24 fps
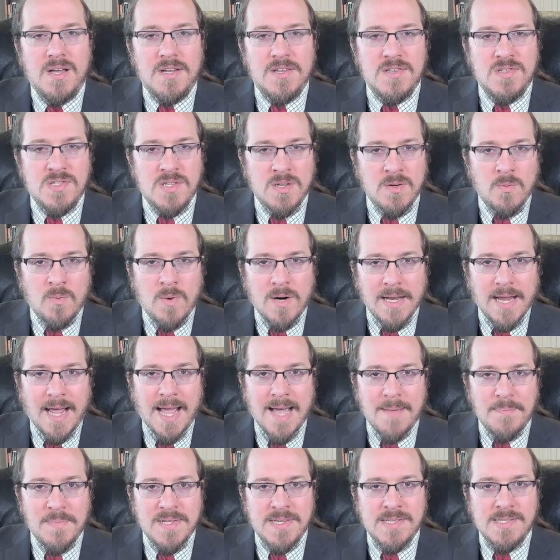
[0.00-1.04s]
So what
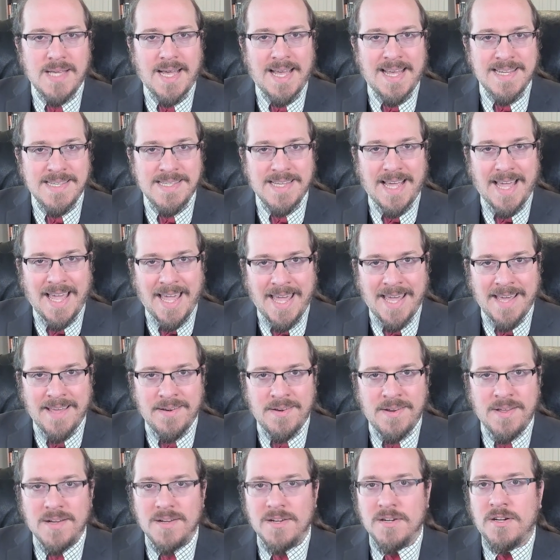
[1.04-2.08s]
happens as
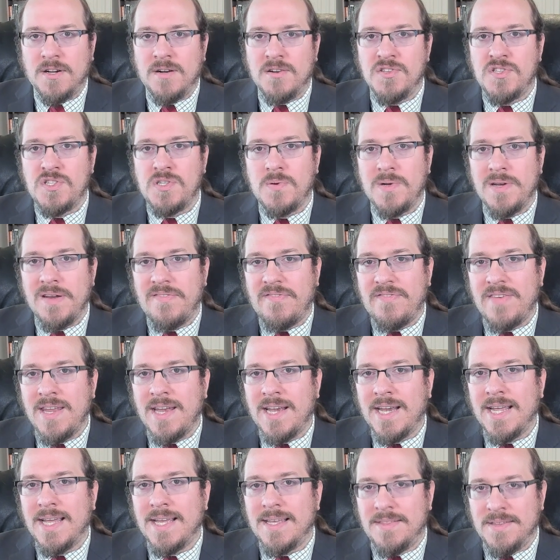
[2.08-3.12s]
n goes to
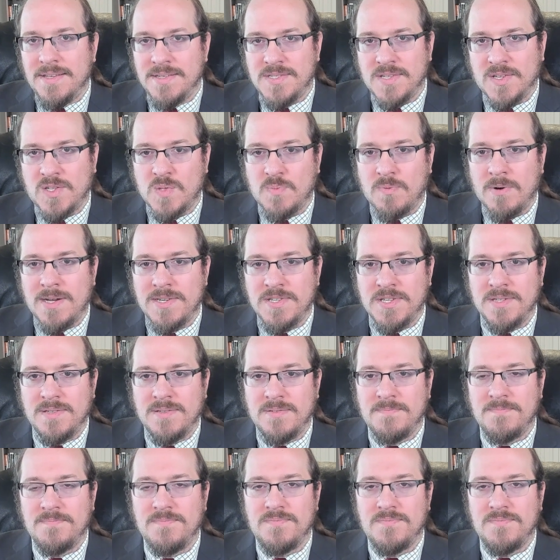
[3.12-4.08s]
infinity in this expression?